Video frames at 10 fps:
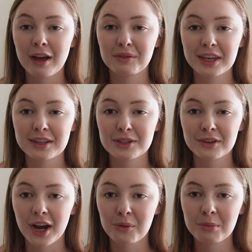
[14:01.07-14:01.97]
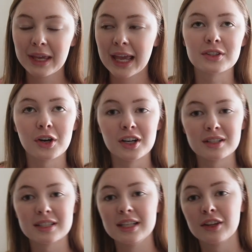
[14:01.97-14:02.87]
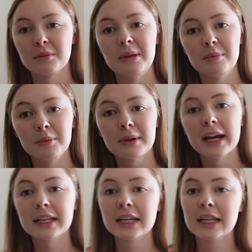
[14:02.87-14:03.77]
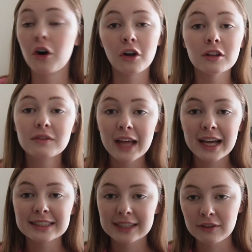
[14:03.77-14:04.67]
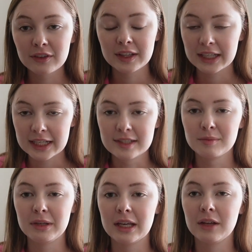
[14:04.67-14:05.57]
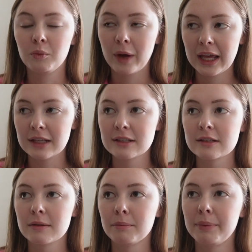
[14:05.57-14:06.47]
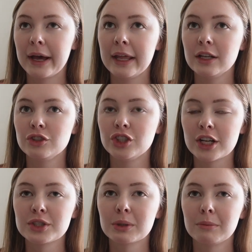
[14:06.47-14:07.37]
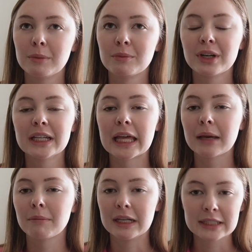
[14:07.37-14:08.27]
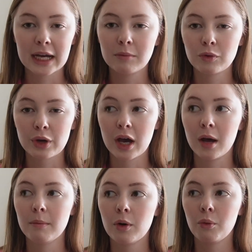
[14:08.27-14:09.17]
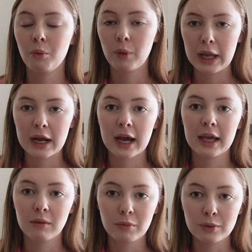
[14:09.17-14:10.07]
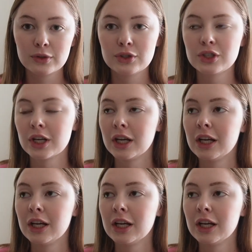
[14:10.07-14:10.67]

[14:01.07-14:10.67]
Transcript: have kids around me. It's hard to see other people pregnant. All of that definitely hits me in ways, but just remembering like my time will come when I am most